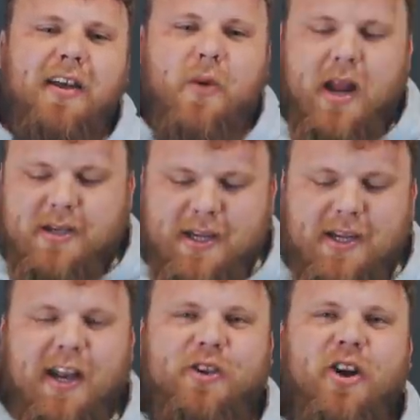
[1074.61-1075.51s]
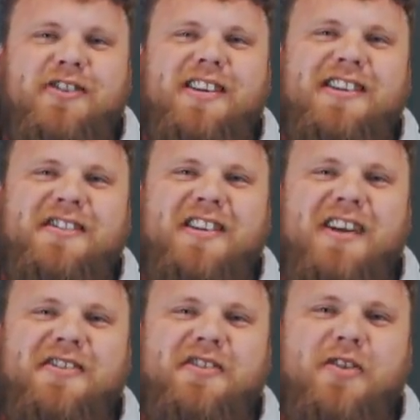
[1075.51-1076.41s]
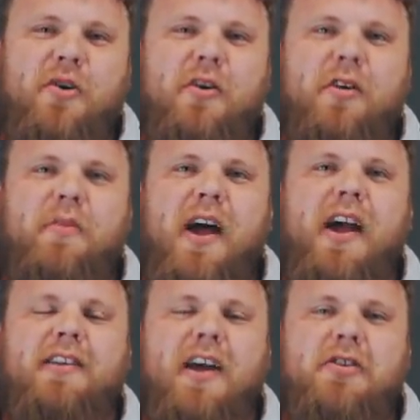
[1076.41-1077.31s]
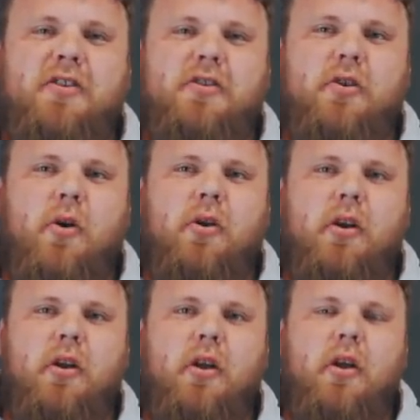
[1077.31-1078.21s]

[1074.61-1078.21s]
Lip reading: when I seen Kilikowski just touch the stone, Brian touched the stone,